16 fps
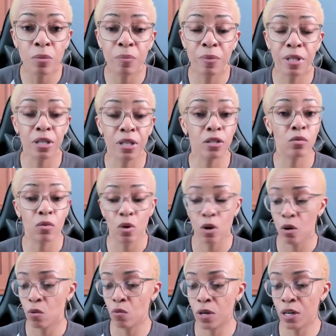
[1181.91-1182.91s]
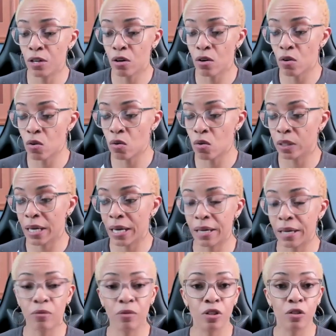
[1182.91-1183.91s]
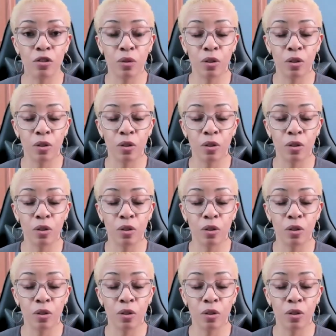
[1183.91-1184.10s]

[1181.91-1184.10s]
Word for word: because we know that we're,